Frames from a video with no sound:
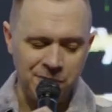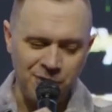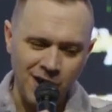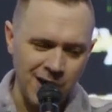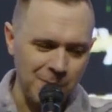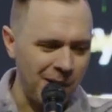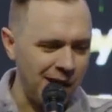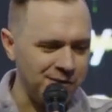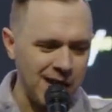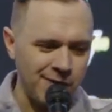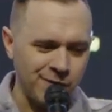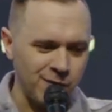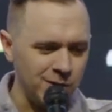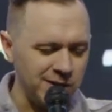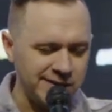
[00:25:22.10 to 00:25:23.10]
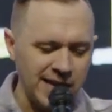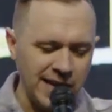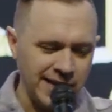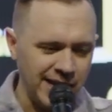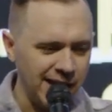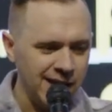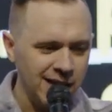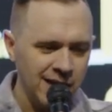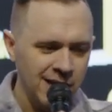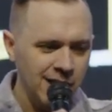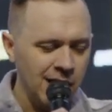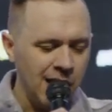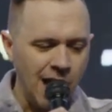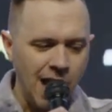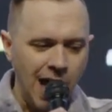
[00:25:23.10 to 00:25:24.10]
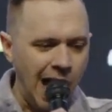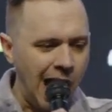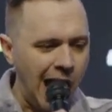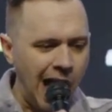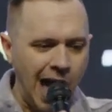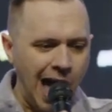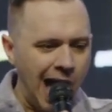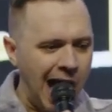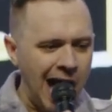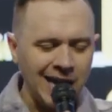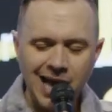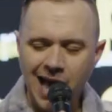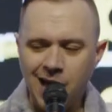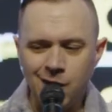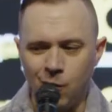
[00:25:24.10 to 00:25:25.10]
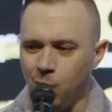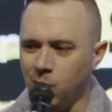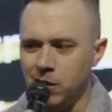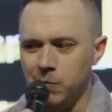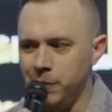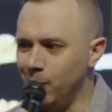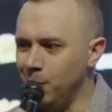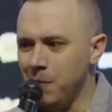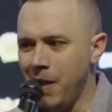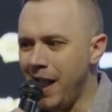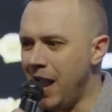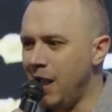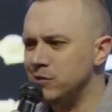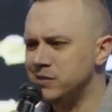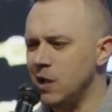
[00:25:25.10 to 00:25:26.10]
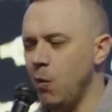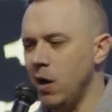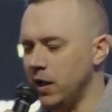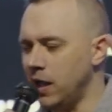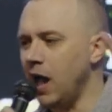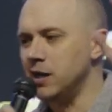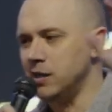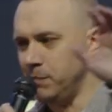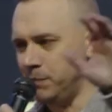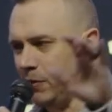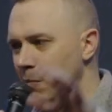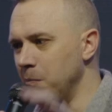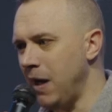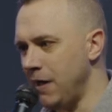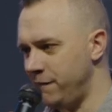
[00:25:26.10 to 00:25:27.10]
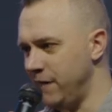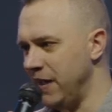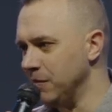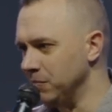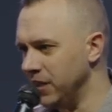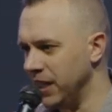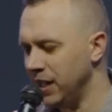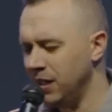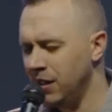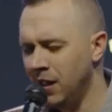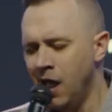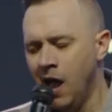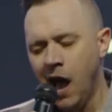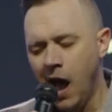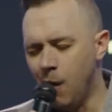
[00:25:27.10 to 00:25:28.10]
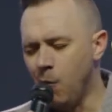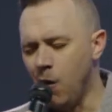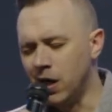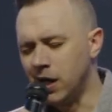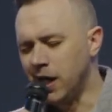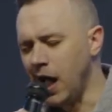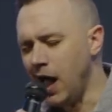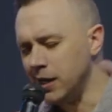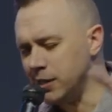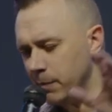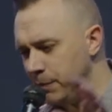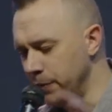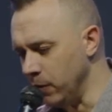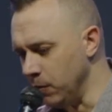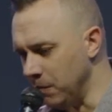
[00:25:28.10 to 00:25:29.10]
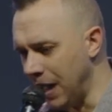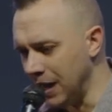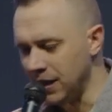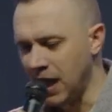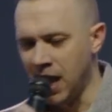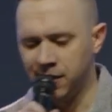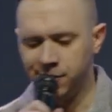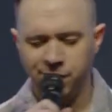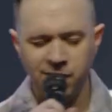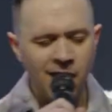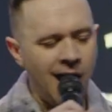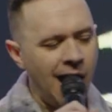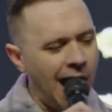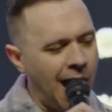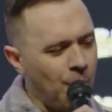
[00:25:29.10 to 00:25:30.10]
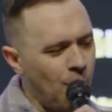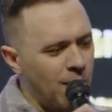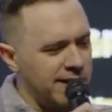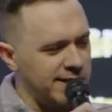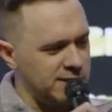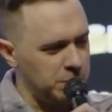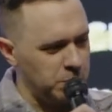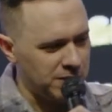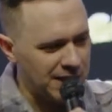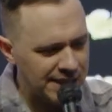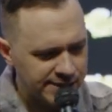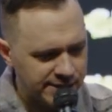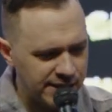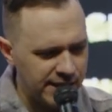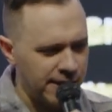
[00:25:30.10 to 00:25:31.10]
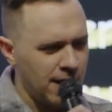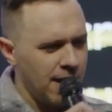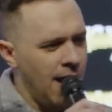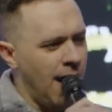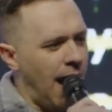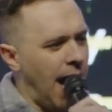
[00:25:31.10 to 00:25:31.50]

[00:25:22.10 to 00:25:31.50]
I thought about that for a second. I, I, I don't wanna build my house, I want God to build my family. I want God to build my life. I want His blessing.